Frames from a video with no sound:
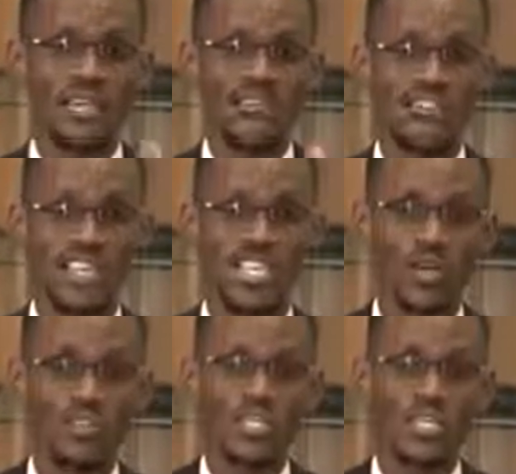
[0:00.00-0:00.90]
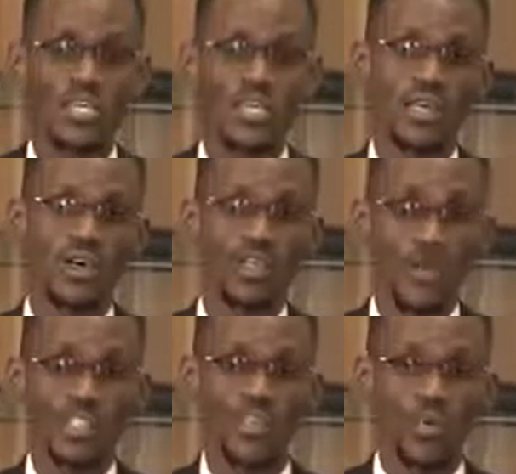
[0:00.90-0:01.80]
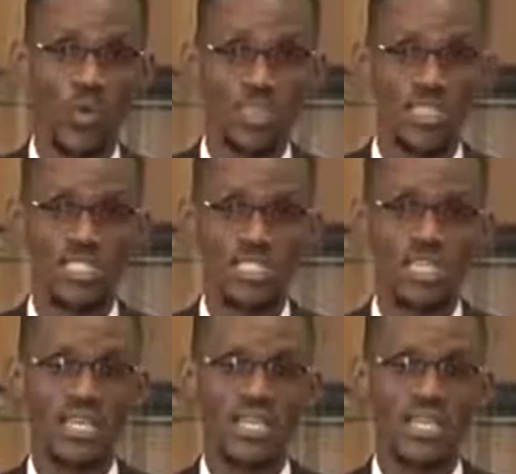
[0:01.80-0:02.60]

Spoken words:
find out operational costs,